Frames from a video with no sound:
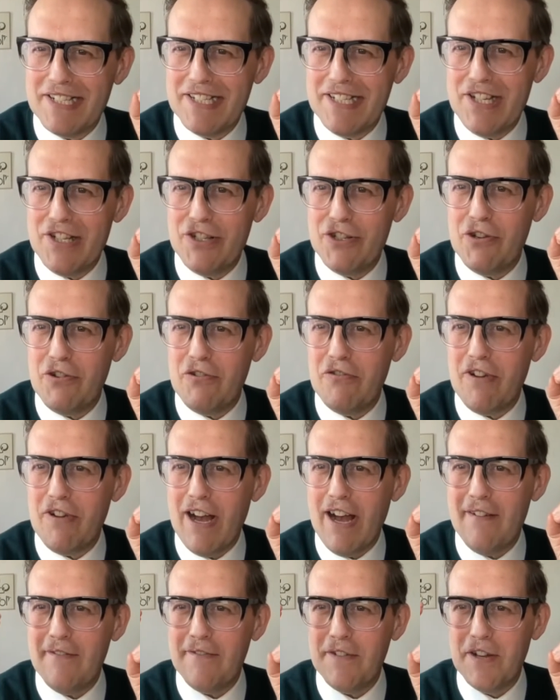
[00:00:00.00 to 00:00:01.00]
Did you
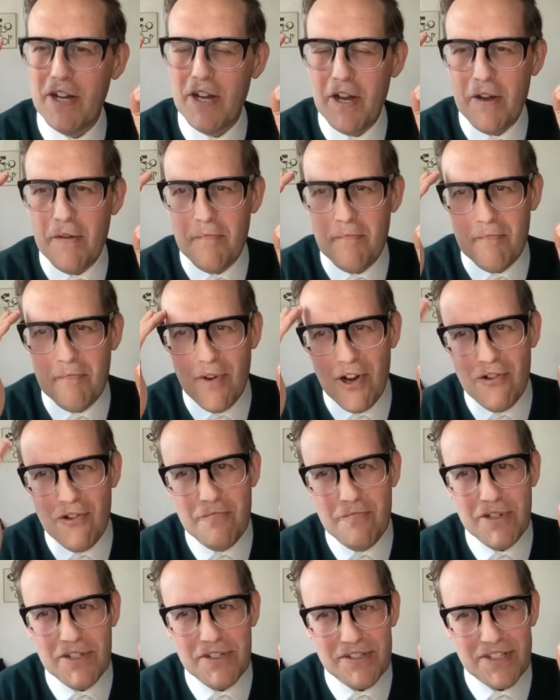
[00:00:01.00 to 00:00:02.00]
have
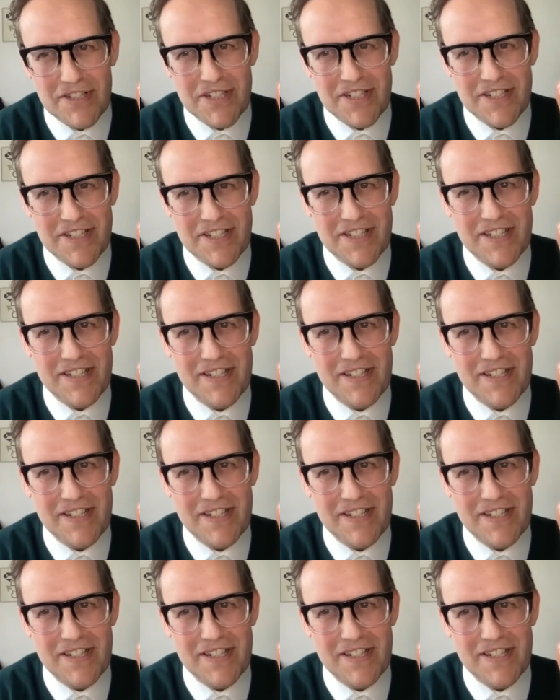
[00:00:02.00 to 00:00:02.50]
moments?